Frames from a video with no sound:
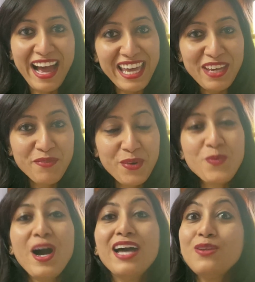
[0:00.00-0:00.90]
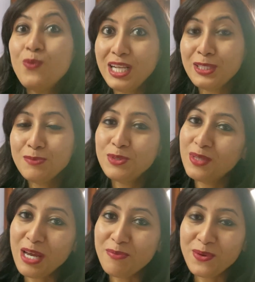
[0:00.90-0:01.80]
Hi everyone, welcome to
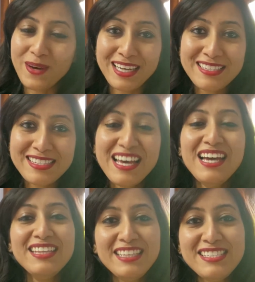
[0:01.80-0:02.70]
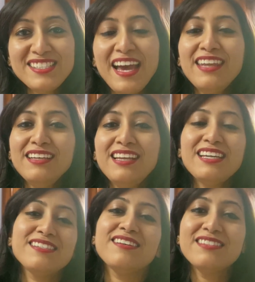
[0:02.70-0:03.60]
Club UX. This channel
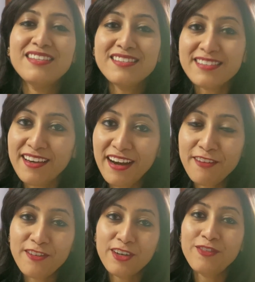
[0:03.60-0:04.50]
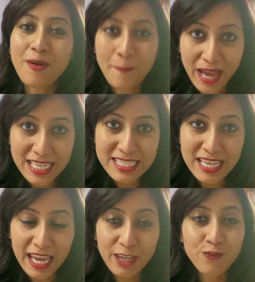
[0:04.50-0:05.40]
is a sincere effort from my
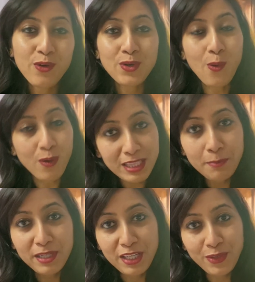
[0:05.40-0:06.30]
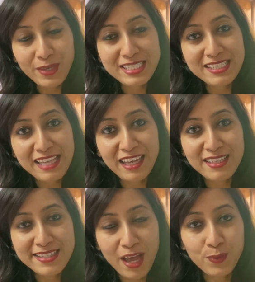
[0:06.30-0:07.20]
side for all the budding UX
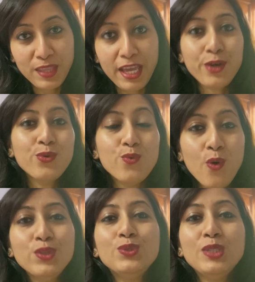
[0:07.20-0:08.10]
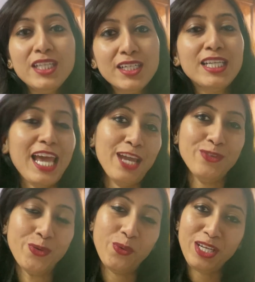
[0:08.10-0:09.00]
designers out there who want to learn and
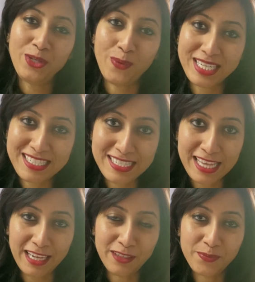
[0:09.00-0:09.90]
grow in UX design.